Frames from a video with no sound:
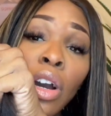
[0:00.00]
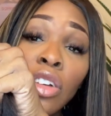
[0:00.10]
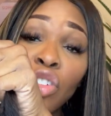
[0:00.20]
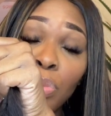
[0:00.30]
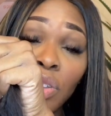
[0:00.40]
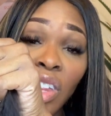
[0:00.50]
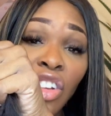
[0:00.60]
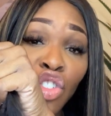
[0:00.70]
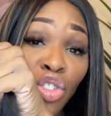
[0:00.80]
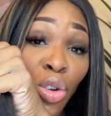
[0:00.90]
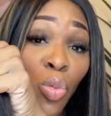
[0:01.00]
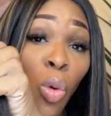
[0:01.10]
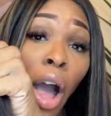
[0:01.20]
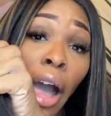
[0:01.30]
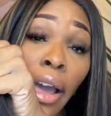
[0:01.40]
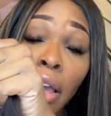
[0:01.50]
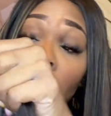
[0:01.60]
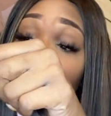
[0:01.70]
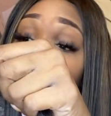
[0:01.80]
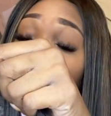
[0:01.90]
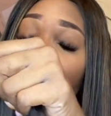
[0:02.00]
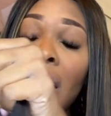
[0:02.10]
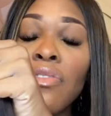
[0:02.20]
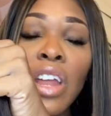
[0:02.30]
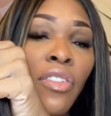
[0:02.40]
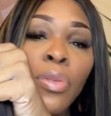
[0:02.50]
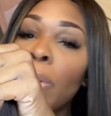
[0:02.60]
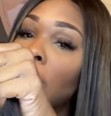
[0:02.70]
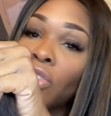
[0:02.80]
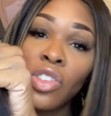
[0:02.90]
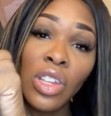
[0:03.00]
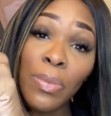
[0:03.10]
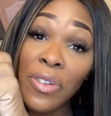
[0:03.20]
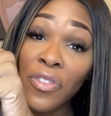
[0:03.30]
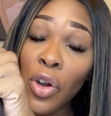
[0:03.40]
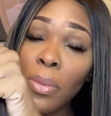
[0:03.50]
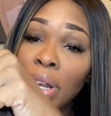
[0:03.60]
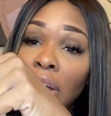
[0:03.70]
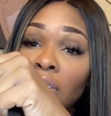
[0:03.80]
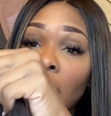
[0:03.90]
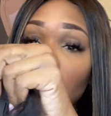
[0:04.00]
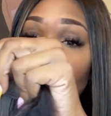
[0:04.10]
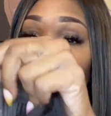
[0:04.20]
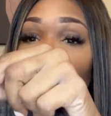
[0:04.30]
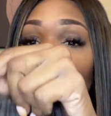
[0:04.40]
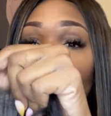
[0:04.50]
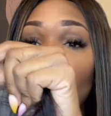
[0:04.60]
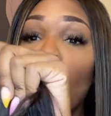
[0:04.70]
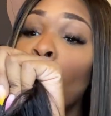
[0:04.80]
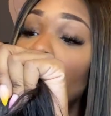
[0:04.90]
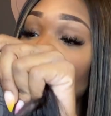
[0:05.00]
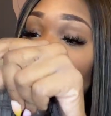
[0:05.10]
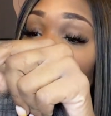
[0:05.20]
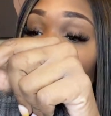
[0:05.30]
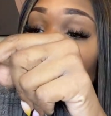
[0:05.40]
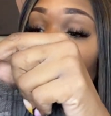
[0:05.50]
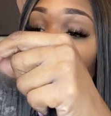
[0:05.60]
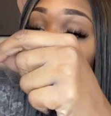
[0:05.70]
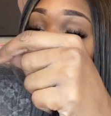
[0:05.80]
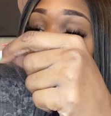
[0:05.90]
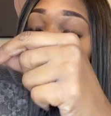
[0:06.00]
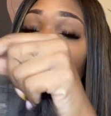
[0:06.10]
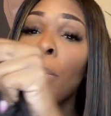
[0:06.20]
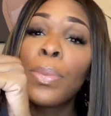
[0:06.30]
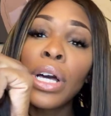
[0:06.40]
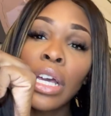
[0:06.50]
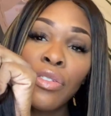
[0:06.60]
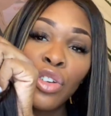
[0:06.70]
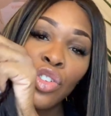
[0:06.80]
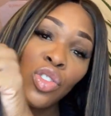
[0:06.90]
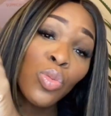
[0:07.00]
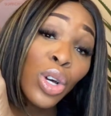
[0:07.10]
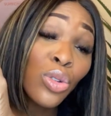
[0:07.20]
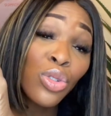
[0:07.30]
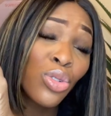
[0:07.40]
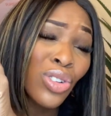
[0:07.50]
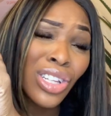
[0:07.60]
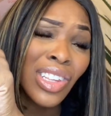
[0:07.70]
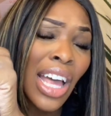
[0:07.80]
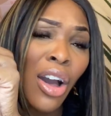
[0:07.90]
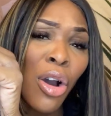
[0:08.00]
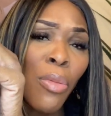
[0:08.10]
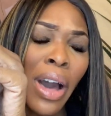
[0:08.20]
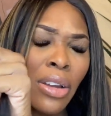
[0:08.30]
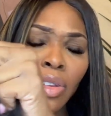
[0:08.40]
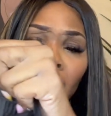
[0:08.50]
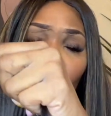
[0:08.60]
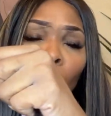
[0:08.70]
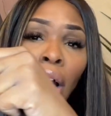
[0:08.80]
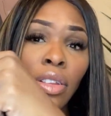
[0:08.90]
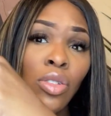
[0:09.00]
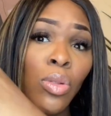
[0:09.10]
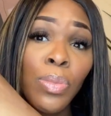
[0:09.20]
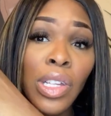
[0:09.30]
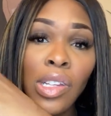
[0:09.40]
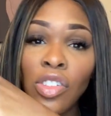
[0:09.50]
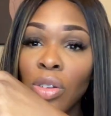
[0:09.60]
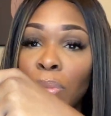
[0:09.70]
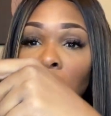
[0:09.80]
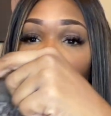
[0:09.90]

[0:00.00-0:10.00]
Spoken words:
100% sure why. I've never purchased it before, but I saw them mention it on Instagram. But if you're someone who's doing this at home, I don't see why this will be such a big